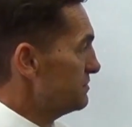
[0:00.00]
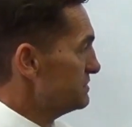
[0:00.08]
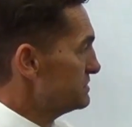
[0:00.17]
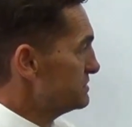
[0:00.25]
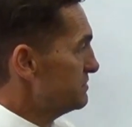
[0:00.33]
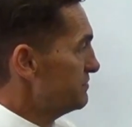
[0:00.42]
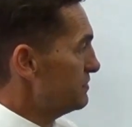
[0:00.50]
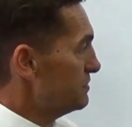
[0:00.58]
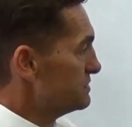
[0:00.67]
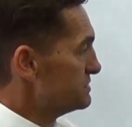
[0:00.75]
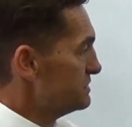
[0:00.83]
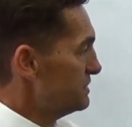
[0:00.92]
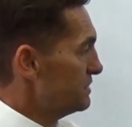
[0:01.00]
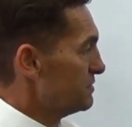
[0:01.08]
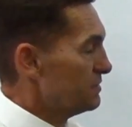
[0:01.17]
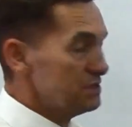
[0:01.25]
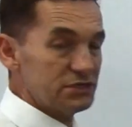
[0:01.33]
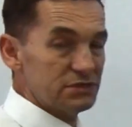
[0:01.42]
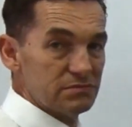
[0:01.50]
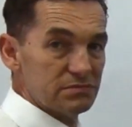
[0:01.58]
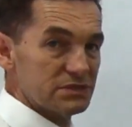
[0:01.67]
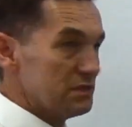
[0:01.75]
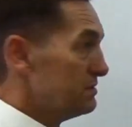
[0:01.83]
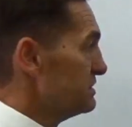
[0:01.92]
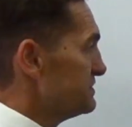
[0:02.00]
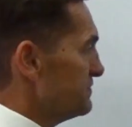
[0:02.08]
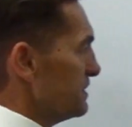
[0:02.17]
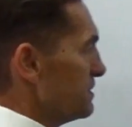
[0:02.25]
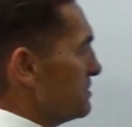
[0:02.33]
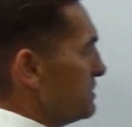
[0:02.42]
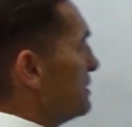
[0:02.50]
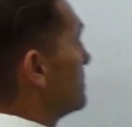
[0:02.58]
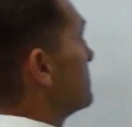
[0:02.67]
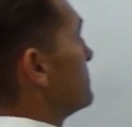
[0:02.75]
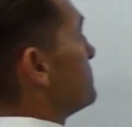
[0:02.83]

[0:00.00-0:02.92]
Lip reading: This is the velocity equation, so let's figure it out.